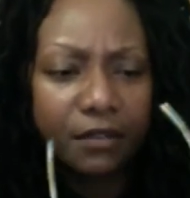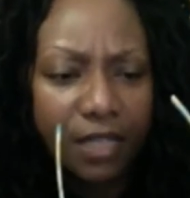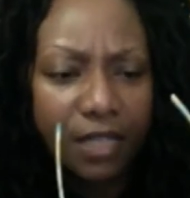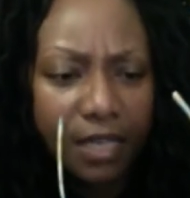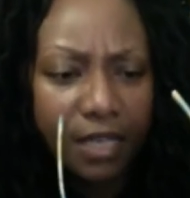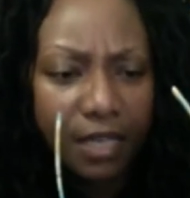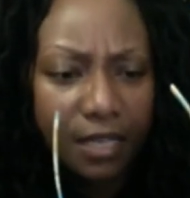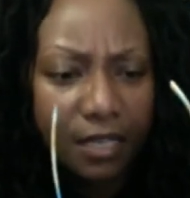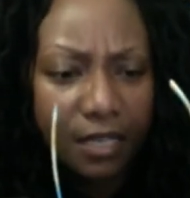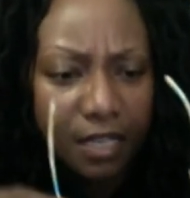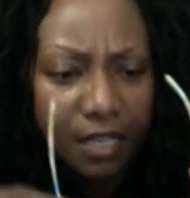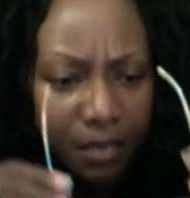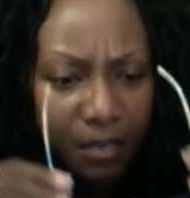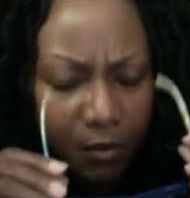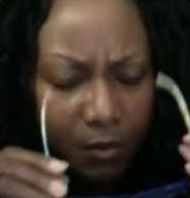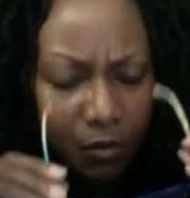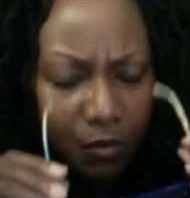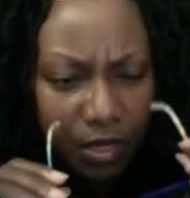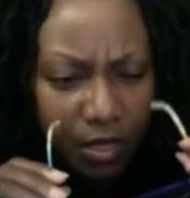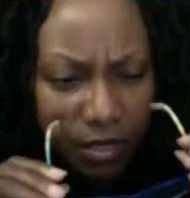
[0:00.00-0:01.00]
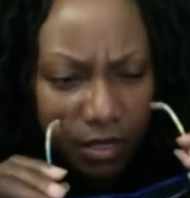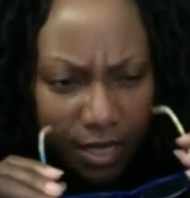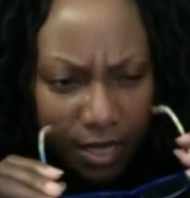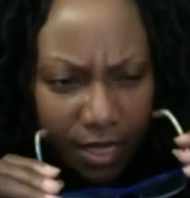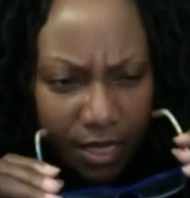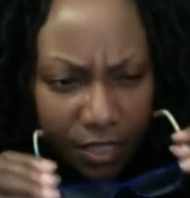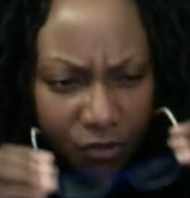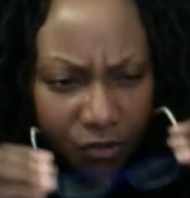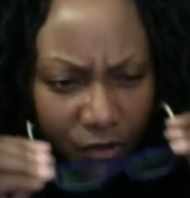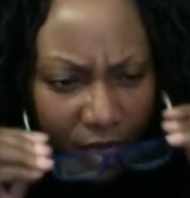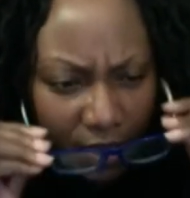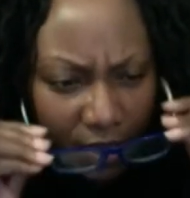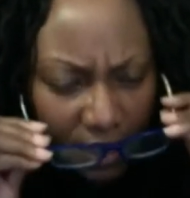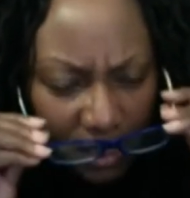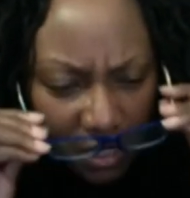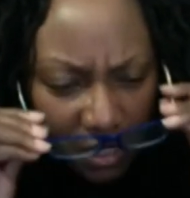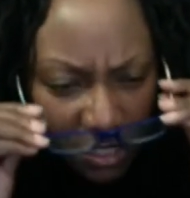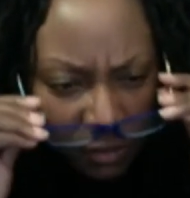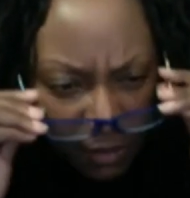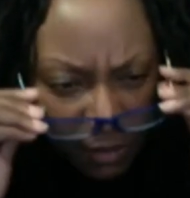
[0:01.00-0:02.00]
that. But one thing I try to
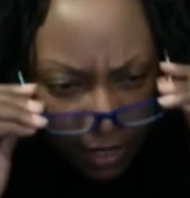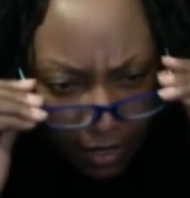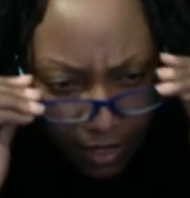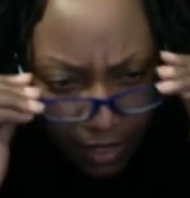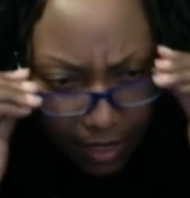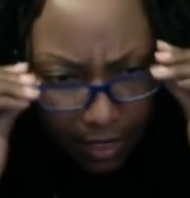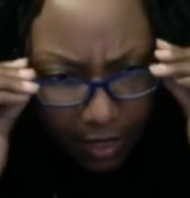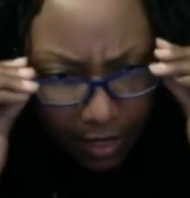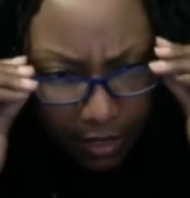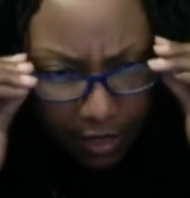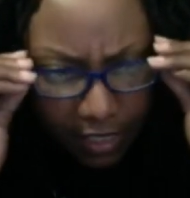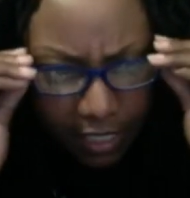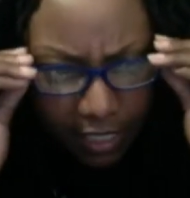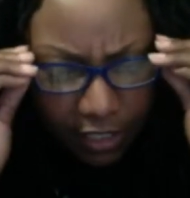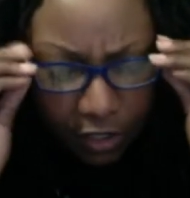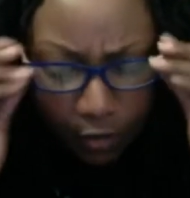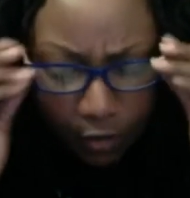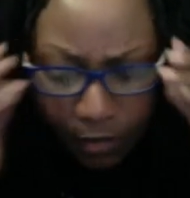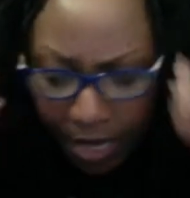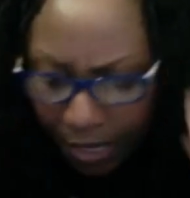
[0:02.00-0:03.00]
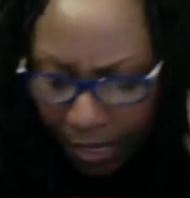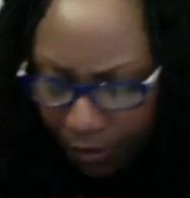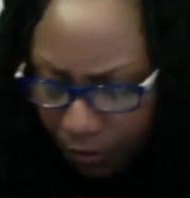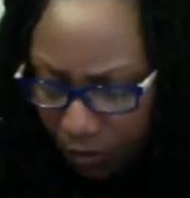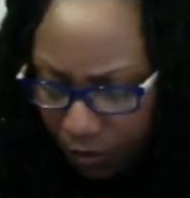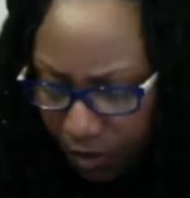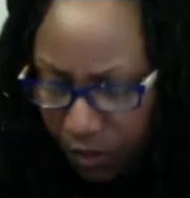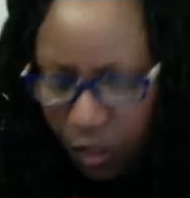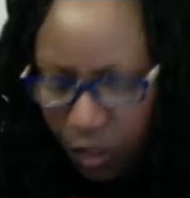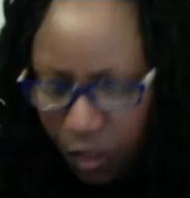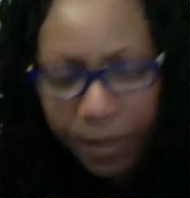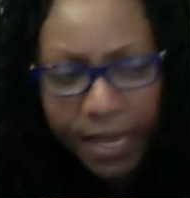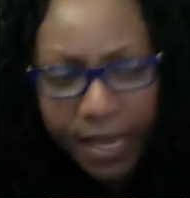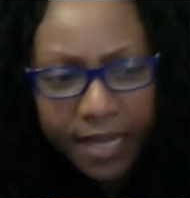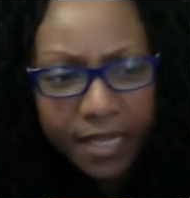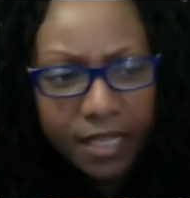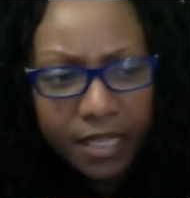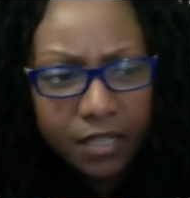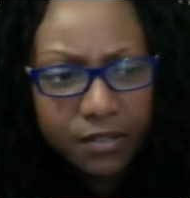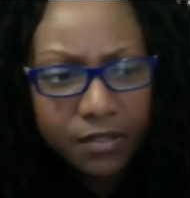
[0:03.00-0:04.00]
teach my kids is that no matter what
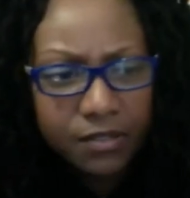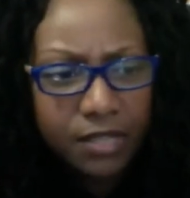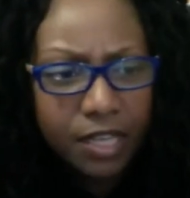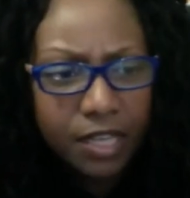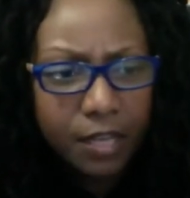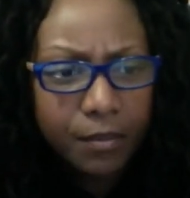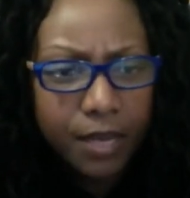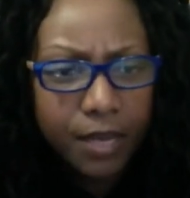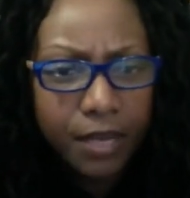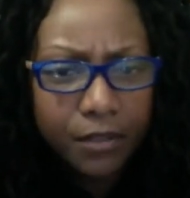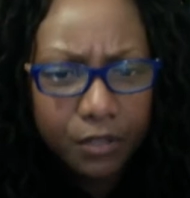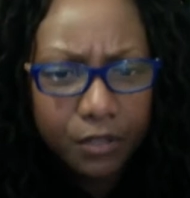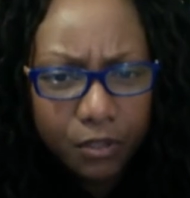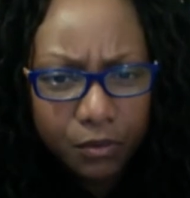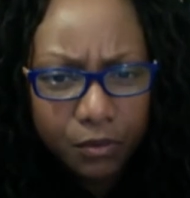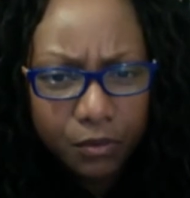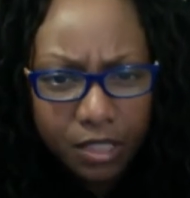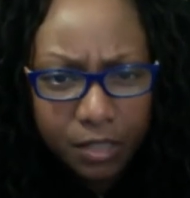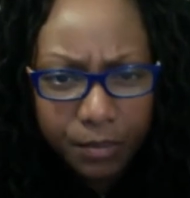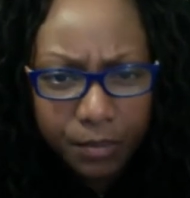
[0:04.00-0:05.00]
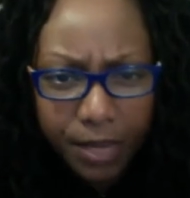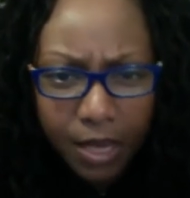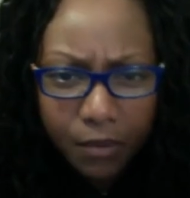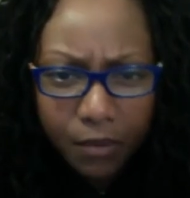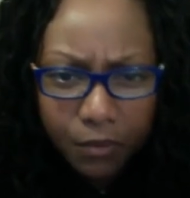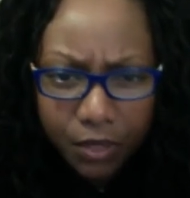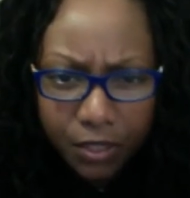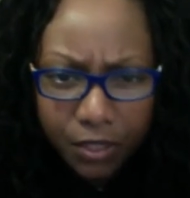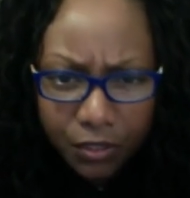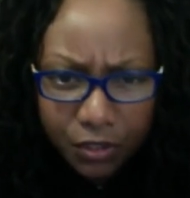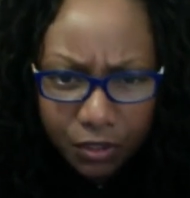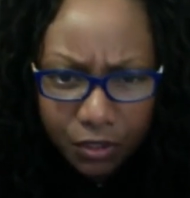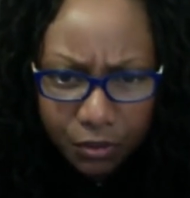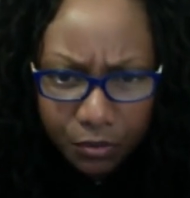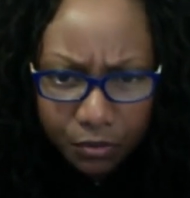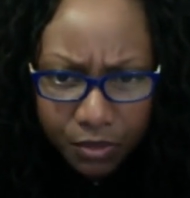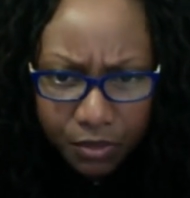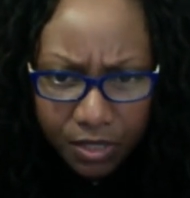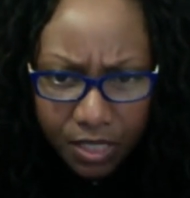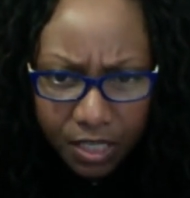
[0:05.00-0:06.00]
nobody else say about you, it's about what
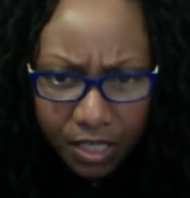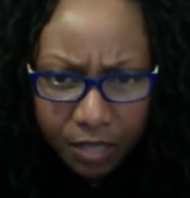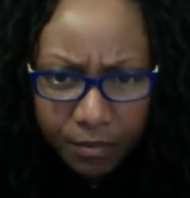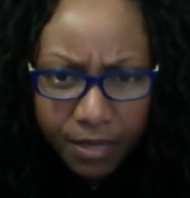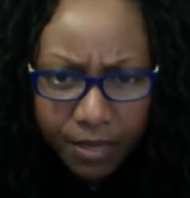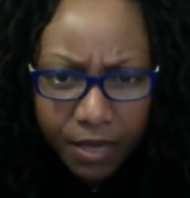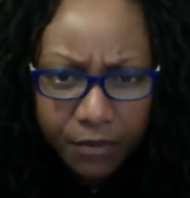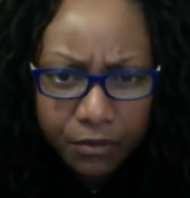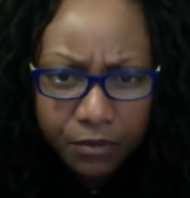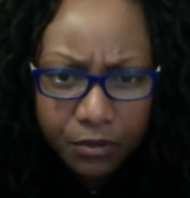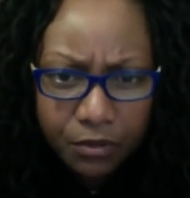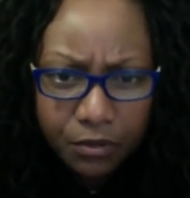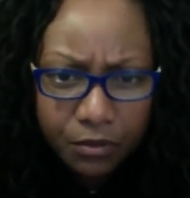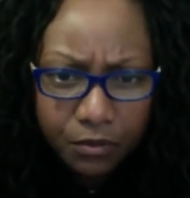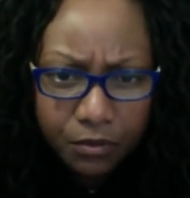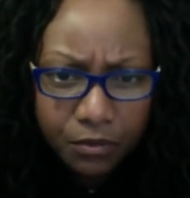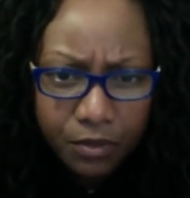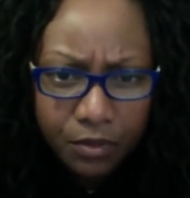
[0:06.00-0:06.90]
you say about you.